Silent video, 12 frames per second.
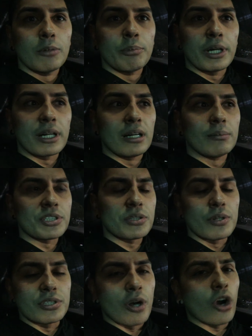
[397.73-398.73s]
But um, let's
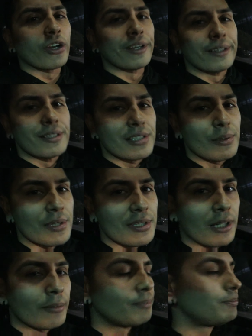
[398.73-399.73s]
go to Target and see what's
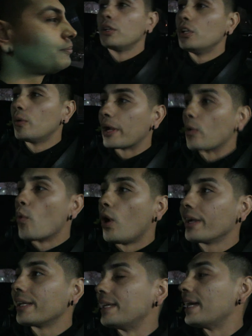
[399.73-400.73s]
up. You know what I
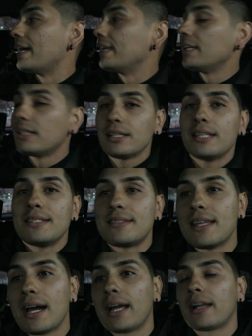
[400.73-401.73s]
wanna get
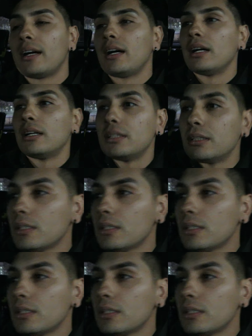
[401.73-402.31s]
is that, uh,